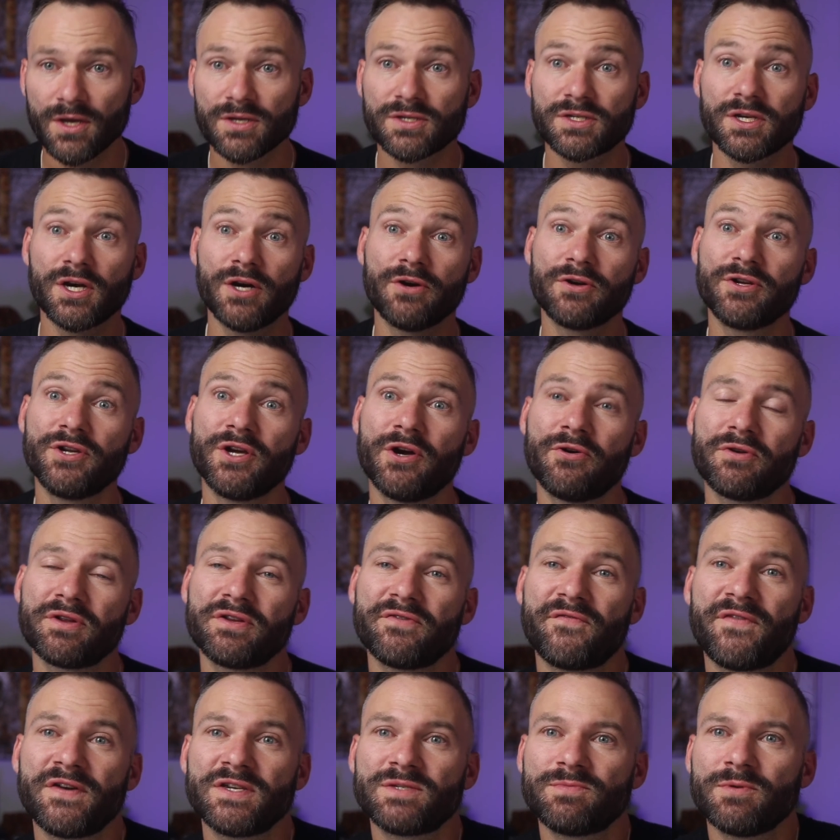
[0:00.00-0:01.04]
So you're going
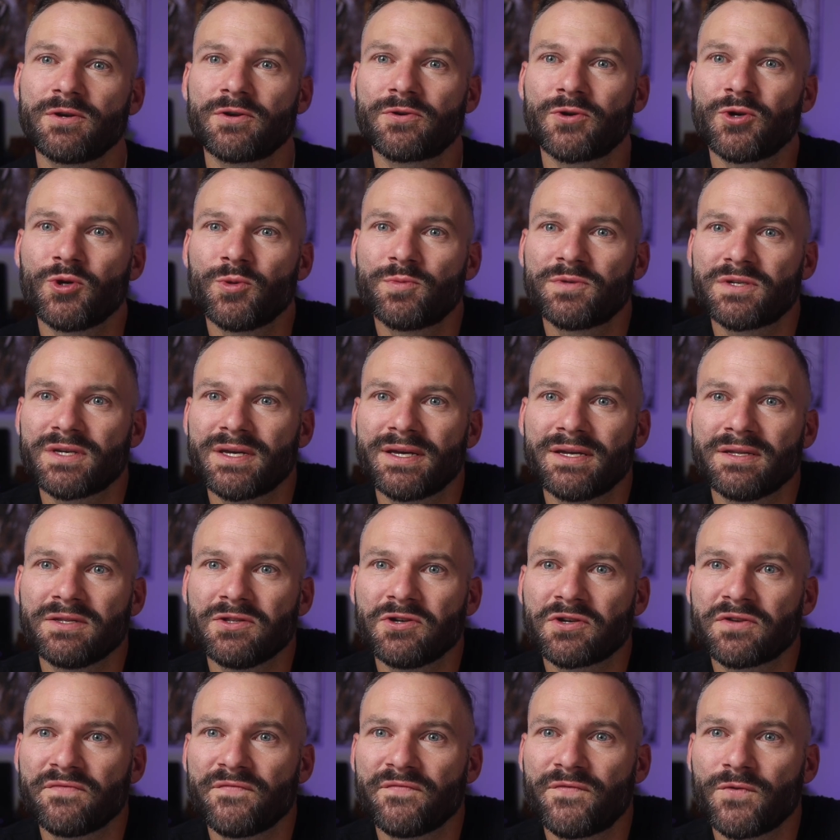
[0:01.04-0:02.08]
into Facebook groups and
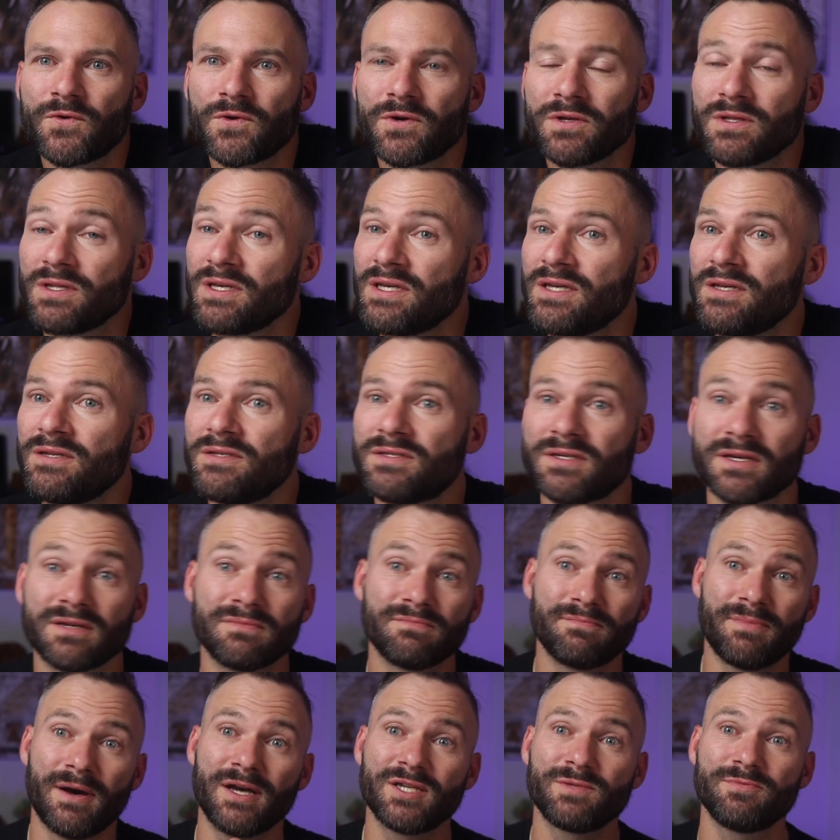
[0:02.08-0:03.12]
looking for leads
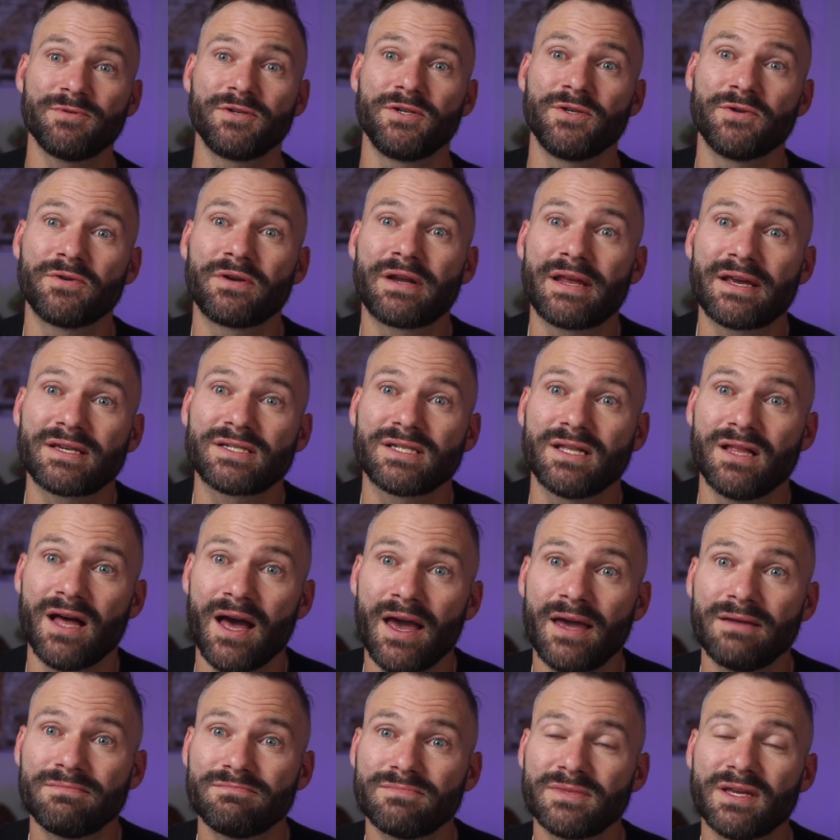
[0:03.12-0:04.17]
and possibly your next client,